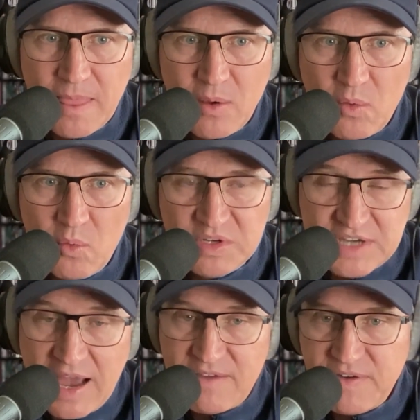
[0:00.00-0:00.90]
which
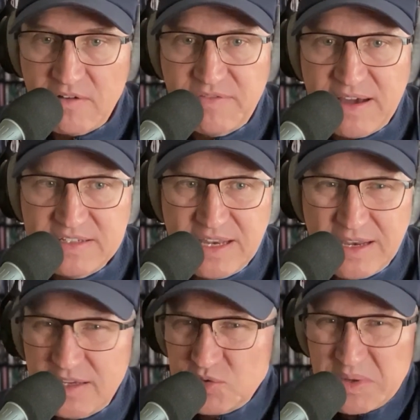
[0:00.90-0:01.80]
I found
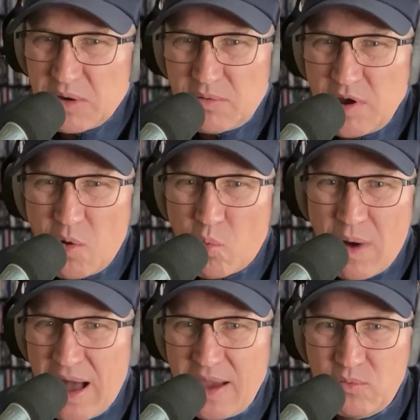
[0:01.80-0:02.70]
fascinating because we don't know
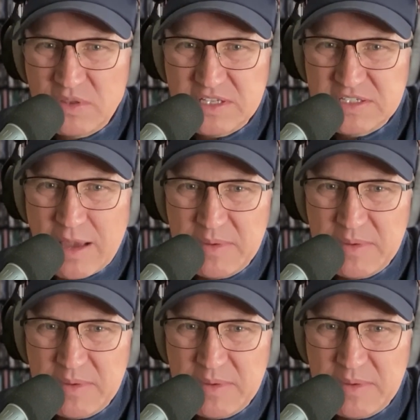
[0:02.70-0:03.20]
why would this guy be